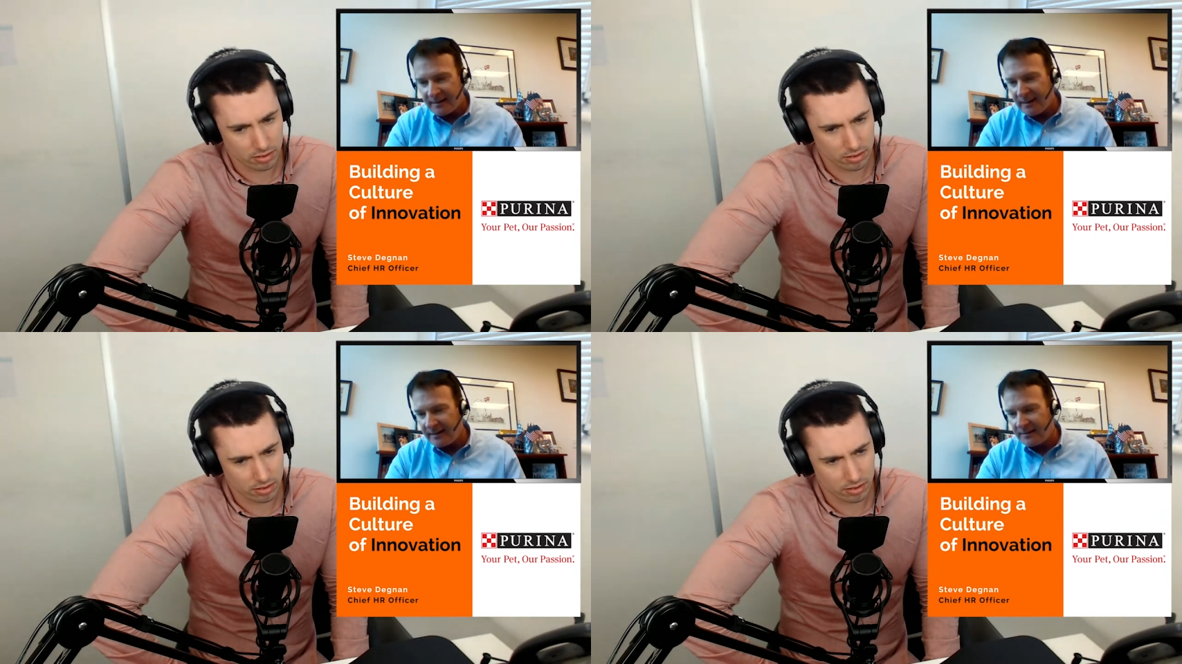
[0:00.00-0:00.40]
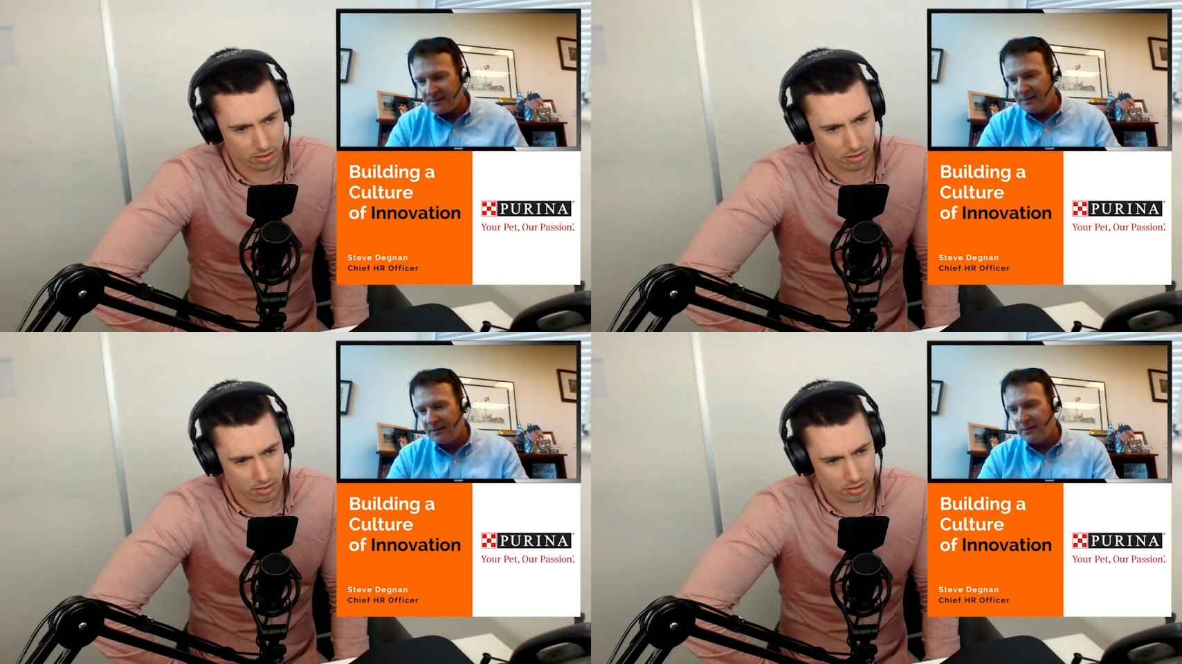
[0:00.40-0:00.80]
Speaker 1: a
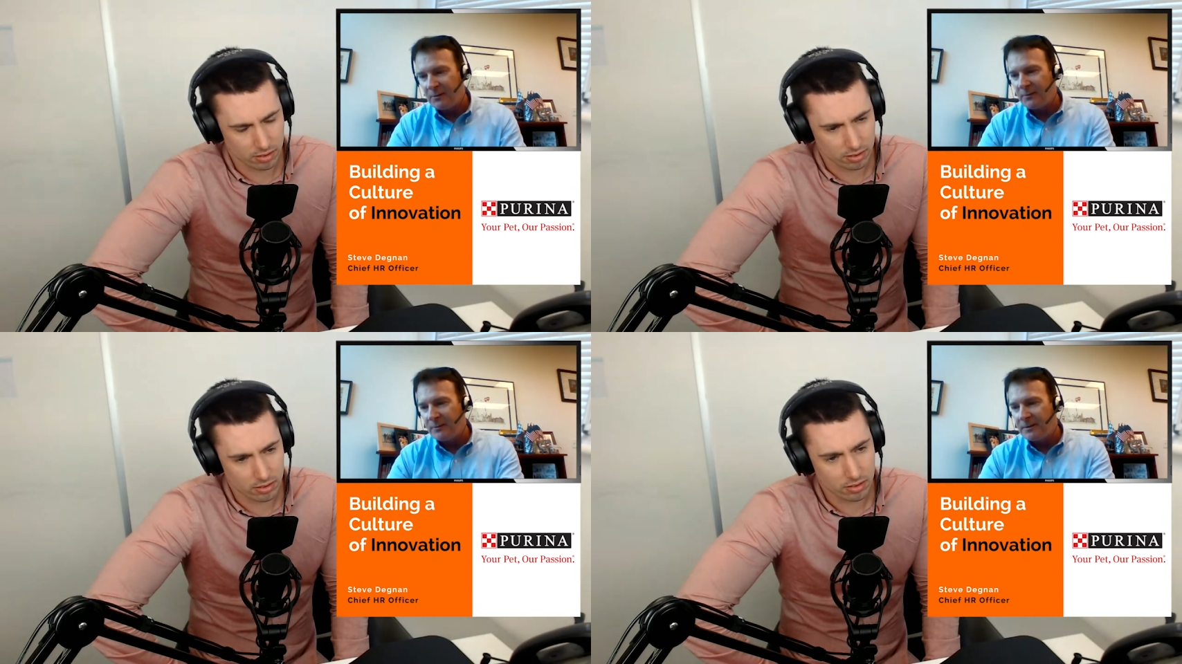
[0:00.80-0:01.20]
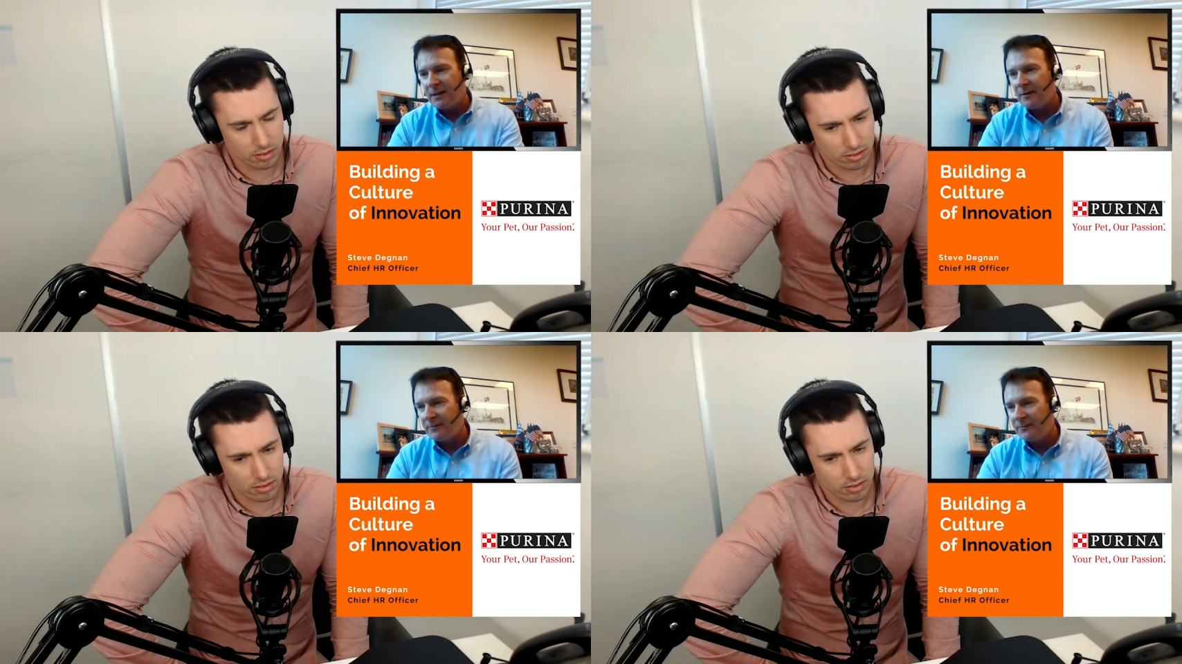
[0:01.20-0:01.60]
CEO that retired a
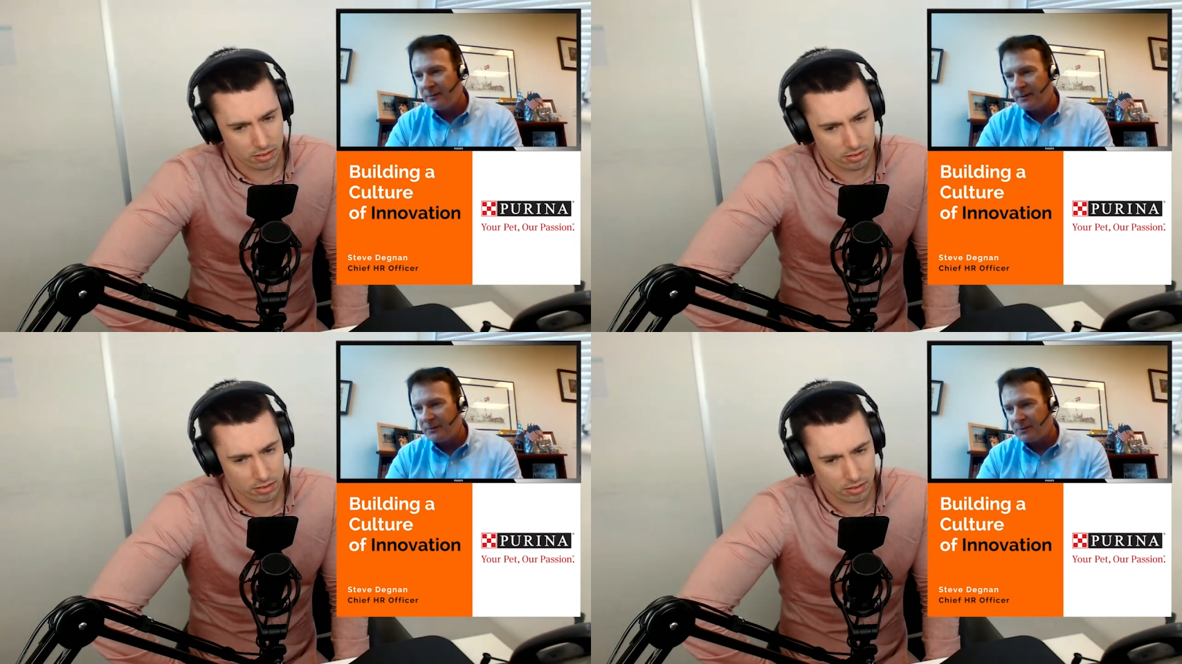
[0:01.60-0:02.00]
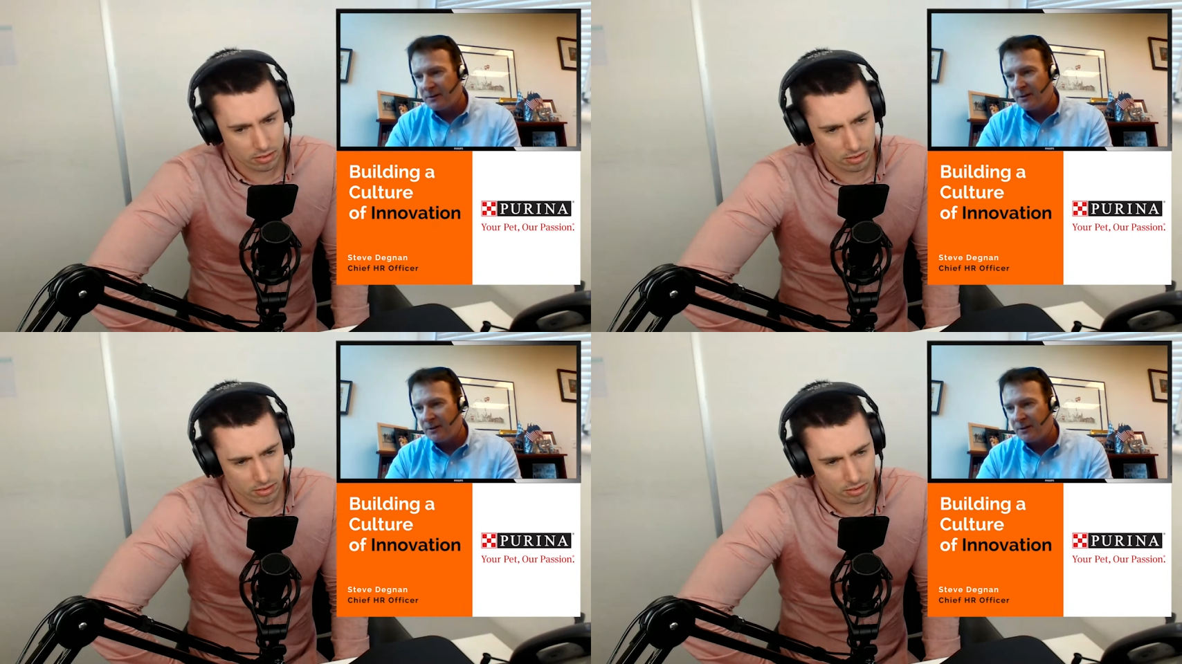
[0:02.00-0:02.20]
few years ago.